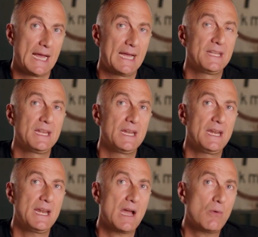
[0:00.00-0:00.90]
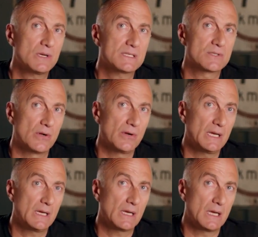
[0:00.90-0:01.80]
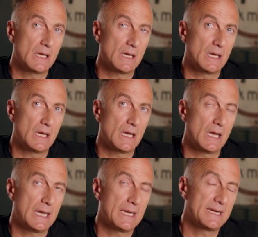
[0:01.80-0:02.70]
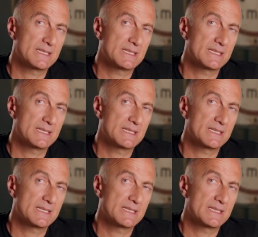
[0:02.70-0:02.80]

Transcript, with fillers: And in our story, in